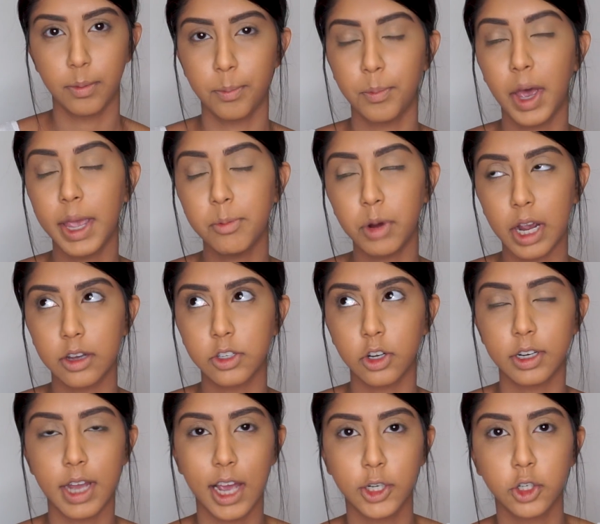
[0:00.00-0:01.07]
My brows are
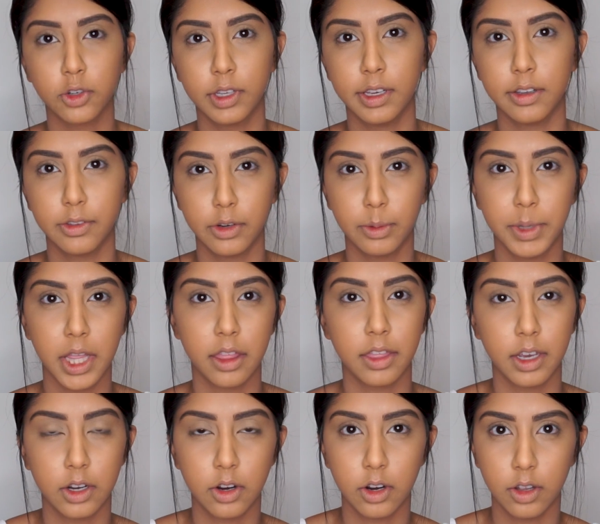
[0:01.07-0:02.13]
naturally a little bit
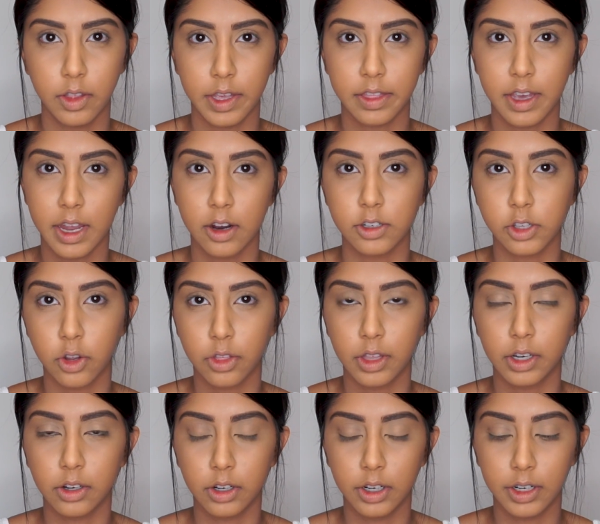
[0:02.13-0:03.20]
thicker, like the hairs are
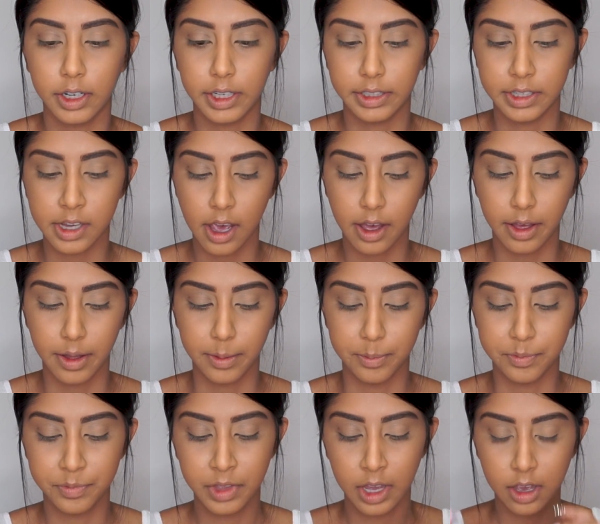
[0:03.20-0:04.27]
thicker and
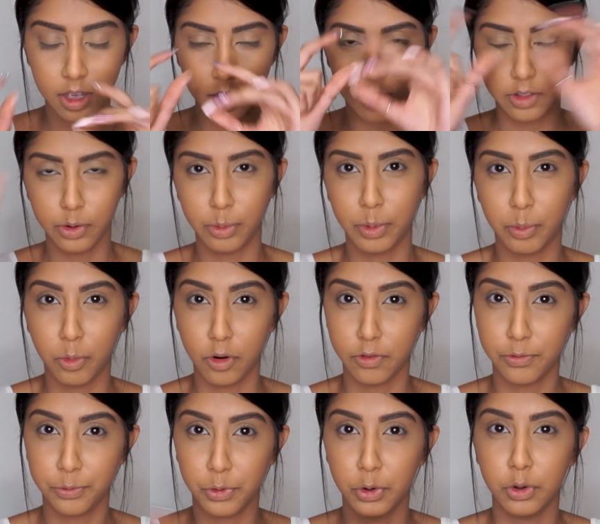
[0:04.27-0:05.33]
a little bit more
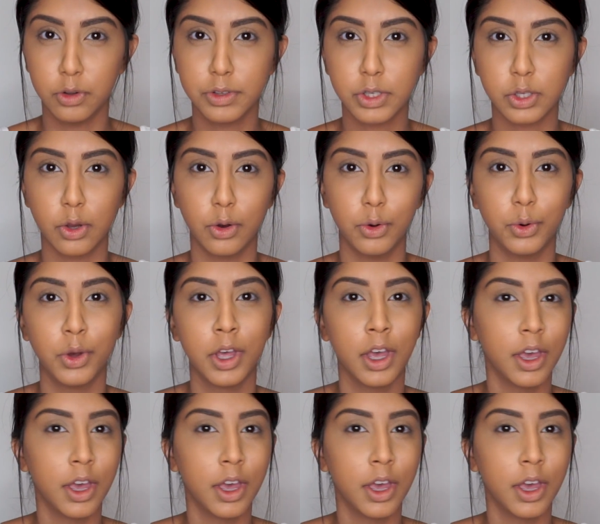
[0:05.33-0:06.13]
full, so